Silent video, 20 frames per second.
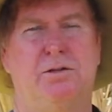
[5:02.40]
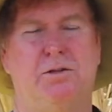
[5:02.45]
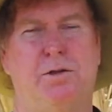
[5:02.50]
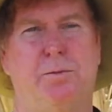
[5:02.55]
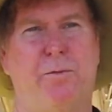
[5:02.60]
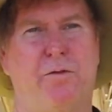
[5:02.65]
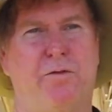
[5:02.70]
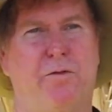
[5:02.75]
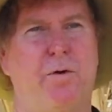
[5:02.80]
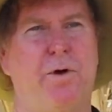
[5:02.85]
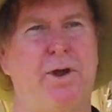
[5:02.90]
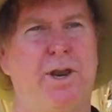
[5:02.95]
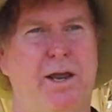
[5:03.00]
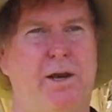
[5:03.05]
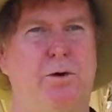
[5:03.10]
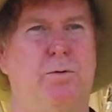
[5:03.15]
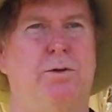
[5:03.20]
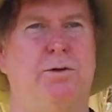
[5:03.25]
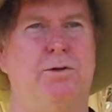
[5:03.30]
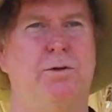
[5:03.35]
to provide
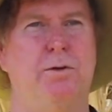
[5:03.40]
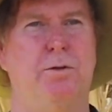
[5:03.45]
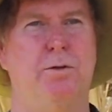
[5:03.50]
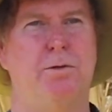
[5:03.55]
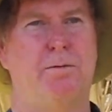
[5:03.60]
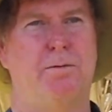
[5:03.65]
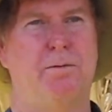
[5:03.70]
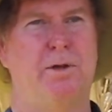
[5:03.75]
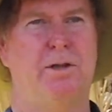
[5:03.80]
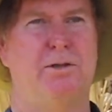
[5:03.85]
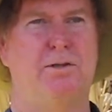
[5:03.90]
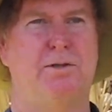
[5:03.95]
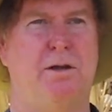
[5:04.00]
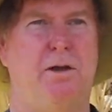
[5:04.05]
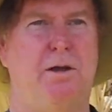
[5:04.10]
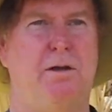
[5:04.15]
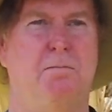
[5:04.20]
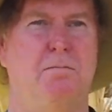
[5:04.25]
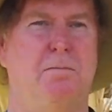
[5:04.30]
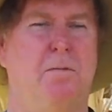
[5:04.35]
adequate tilth. And
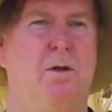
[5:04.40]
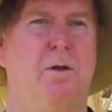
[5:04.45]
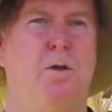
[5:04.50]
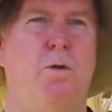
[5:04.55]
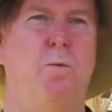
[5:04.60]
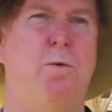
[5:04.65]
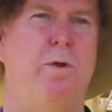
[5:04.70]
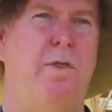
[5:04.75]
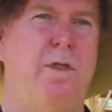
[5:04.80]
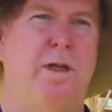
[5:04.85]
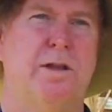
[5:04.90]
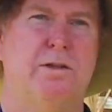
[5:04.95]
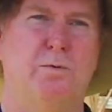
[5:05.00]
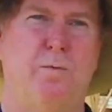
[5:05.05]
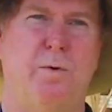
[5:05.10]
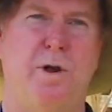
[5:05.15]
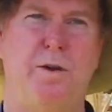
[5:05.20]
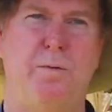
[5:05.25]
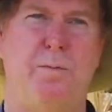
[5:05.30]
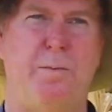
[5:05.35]
so whether
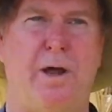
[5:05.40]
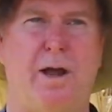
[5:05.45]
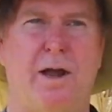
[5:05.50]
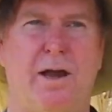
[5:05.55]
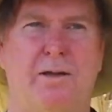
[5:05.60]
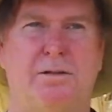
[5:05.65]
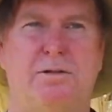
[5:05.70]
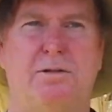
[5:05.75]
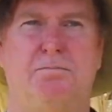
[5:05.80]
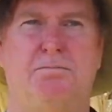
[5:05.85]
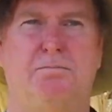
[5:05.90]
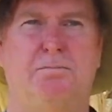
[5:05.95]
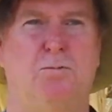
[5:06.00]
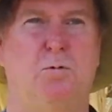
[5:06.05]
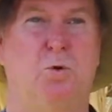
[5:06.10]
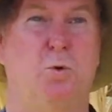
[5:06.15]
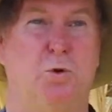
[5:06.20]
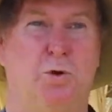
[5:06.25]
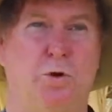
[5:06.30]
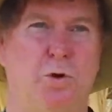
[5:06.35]
that's one pass
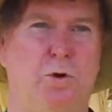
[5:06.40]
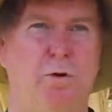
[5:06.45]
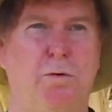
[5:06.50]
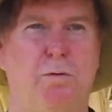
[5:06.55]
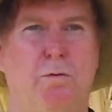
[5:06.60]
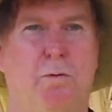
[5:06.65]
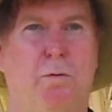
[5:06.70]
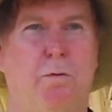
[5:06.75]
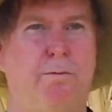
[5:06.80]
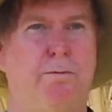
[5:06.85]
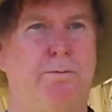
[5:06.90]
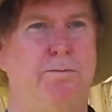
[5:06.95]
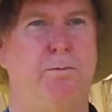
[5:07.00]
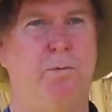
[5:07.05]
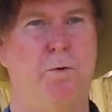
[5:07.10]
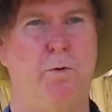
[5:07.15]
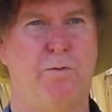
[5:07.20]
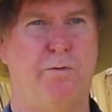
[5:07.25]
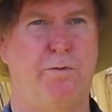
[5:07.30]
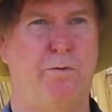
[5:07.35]
or two or,
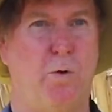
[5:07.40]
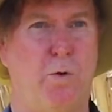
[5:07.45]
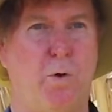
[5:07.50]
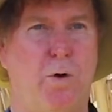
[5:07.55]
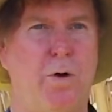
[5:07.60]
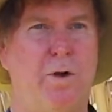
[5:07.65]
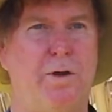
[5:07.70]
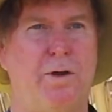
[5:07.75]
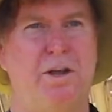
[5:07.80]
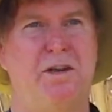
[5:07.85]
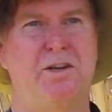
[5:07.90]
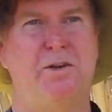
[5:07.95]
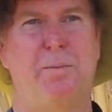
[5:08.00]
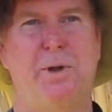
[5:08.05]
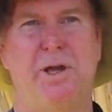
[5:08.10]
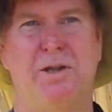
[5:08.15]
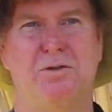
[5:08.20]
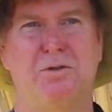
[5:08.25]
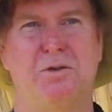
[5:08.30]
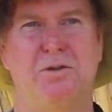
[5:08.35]
or four, it
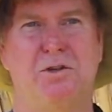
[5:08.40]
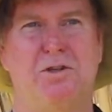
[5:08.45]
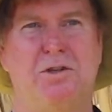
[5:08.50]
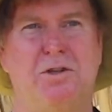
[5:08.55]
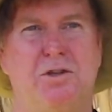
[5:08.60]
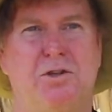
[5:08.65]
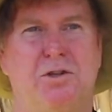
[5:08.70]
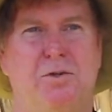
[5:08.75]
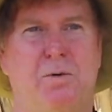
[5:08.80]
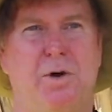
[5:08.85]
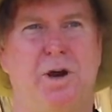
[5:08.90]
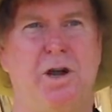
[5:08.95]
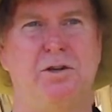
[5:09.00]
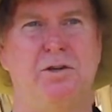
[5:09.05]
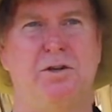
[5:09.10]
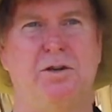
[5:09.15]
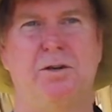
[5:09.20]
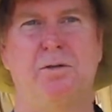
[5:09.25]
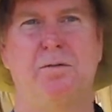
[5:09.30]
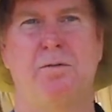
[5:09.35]
depends on your
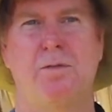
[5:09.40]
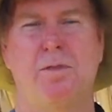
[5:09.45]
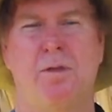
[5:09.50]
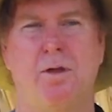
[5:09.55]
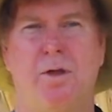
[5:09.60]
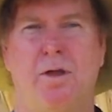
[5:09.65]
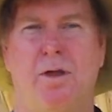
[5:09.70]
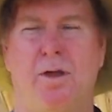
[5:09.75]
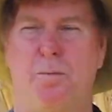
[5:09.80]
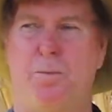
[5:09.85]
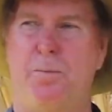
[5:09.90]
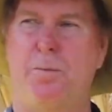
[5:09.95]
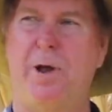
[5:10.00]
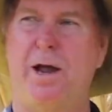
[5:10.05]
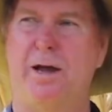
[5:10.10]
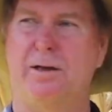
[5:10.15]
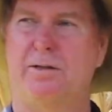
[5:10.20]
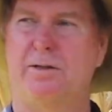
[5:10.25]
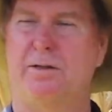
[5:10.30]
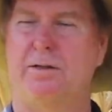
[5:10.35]
situation.
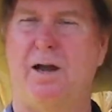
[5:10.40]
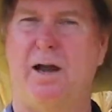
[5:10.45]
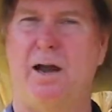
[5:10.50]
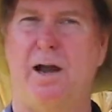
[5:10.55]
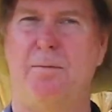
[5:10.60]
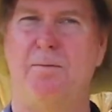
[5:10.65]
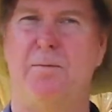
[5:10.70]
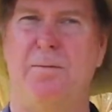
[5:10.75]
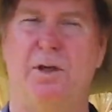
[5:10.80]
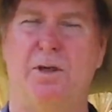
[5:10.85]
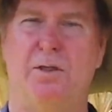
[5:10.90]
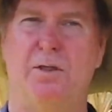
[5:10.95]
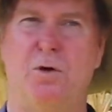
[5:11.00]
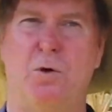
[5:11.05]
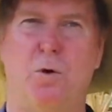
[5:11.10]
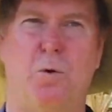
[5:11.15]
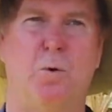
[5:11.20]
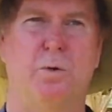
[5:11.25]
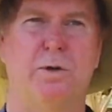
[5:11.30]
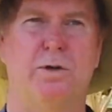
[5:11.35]
But um, the, the
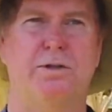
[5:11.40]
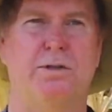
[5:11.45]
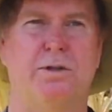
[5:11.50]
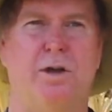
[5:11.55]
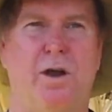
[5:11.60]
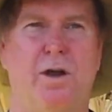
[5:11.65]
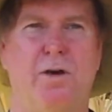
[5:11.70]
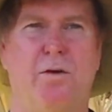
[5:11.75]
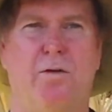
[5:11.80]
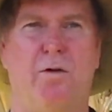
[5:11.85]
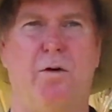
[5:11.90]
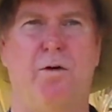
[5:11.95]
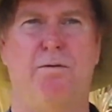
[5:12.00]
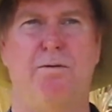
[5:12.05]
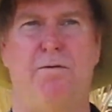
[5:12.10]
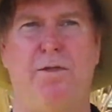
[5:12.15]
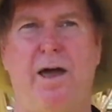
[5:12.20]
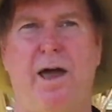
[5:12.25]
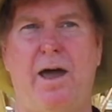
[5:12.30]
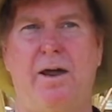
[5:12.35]
cornerstone of,
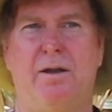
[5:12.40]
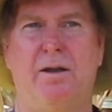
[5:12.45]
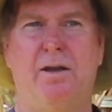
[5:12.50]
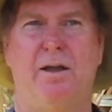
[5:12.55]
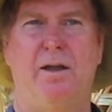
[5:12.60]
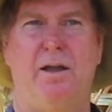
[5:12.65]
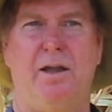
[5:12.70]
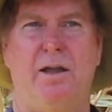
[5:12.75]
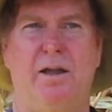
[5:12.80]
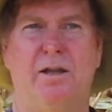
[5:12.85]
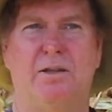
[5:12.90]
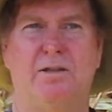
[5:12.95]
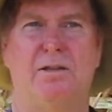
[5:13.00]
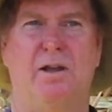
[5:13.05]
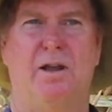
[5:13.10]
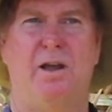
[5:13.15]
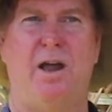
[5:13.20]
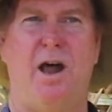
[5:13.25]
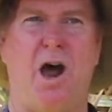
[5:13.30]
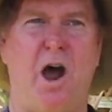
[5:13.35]
of that
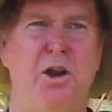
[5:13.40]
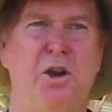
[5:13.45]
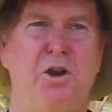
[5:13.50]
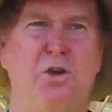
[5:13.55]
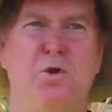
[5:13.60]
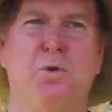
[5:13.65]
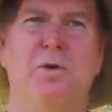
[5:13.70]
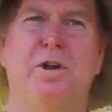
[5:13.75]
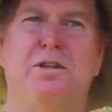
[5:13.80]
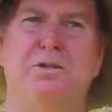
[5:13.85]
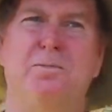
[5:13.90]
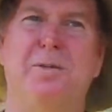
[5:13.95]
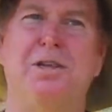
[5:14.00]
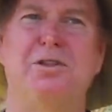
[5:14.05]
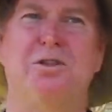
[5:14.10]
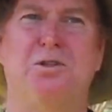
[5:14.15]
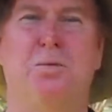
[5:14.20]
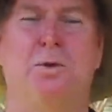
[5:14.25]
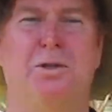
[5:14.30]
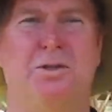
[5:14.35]
is only doing as
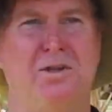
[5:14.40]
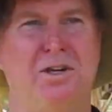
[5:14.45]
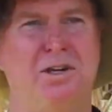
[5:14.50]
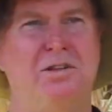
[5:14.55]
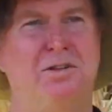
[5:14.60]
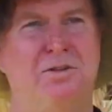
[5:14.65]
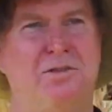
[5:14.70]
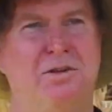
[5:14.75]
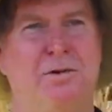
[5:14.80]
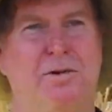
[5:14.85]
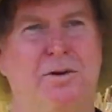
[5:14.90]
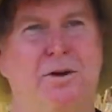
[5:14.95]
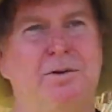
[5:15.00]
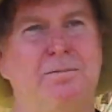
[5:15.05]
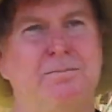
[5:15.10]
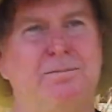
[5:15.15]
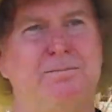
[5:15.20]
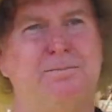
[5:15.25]
much as what's necessary.